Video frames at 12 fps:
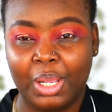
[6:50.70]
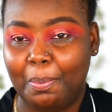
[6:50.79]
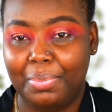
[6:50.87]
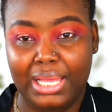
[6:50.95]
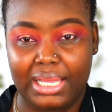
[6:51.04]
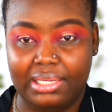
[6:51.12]

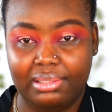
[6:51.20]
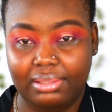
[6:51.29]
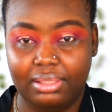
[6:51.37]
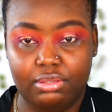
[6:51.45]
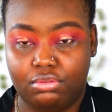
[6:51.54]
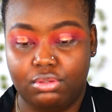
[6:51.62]
pan
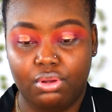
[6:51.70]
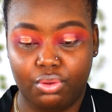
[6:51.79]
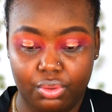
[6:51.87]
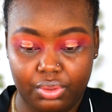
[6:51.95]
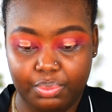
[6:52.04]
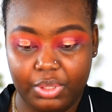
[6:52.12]
is not
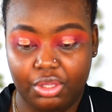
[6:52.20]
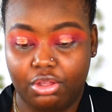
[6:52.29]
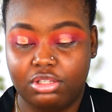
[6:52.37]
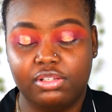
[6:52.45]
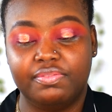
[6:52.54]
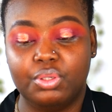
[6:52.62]
good
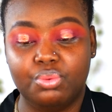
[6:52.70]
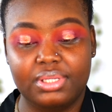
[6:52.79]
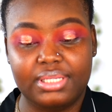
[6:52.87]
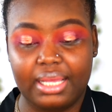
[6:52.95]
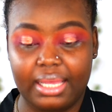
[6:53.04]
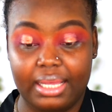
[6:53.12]
because of the
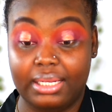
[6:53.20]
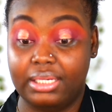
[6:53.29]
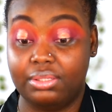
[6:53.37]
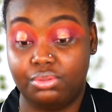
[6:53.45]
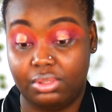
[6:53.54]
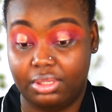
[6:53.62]
water I
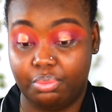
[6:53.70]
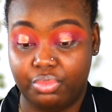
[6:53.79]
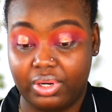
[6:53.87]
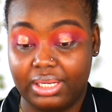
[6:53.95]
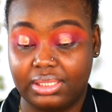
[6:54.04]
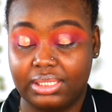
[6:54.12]
added to the
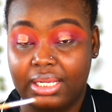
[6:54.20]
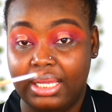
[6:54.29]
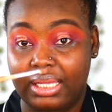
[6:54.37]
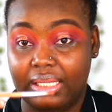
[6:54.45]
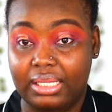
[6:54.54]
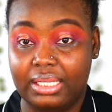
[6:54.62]
brush,
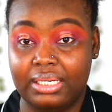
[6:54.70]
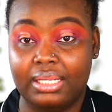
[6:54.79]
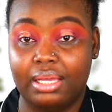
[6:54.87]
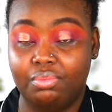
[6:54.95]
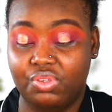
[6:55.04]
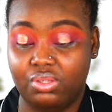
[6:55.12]
and
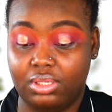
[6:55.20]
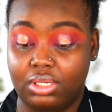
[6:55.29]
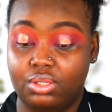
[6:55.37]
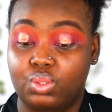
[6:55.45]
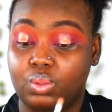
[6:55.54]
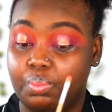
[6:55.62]
I'm using
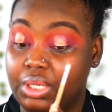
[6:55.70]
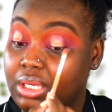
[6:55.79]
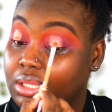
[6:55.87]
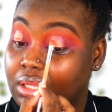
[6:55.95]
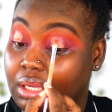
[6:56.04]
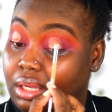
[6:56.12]
it to
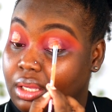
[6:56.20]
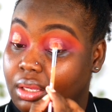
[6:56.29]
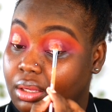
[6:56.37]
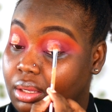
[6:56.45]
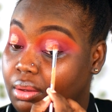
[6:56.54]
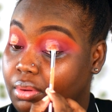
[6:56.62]
pick the
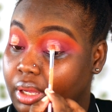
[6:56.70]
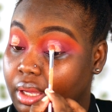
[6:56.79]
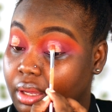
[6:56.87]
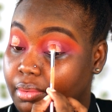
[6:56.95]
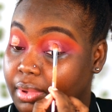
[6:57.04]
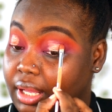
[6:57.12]

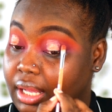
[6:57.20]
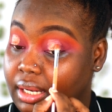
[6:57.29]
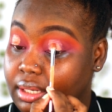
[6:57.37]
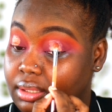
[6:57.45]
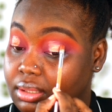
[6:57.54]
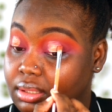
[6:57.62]
um,
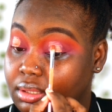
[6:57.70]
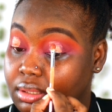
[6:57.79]
colors,